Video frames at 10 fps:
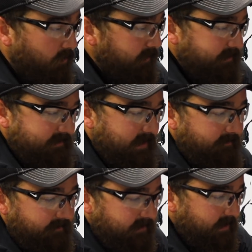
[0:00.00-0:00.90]
hold it to
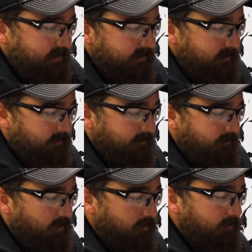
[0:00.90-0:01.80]
save, it takes.
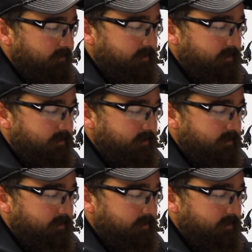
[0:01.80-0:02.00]
boom,